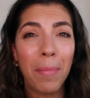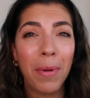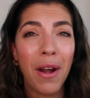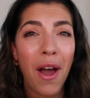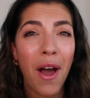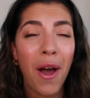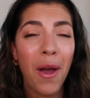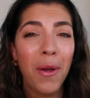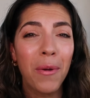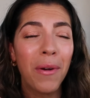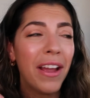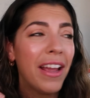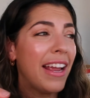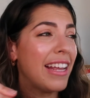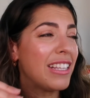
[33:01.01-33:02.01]
below.
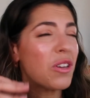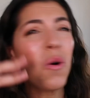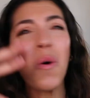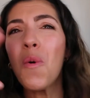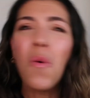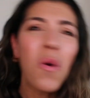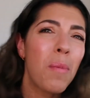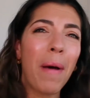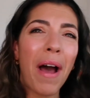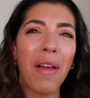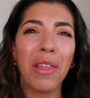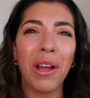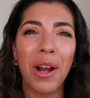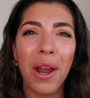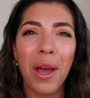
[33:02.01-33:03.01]
It's all
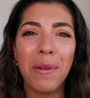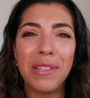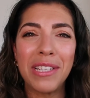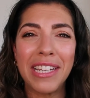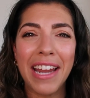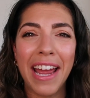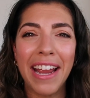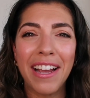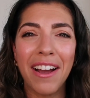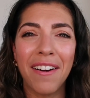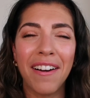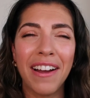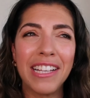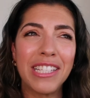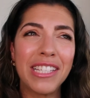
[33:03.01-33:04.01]
about the glow today,
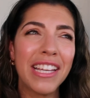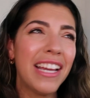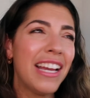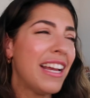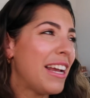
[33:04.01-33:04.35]
guys.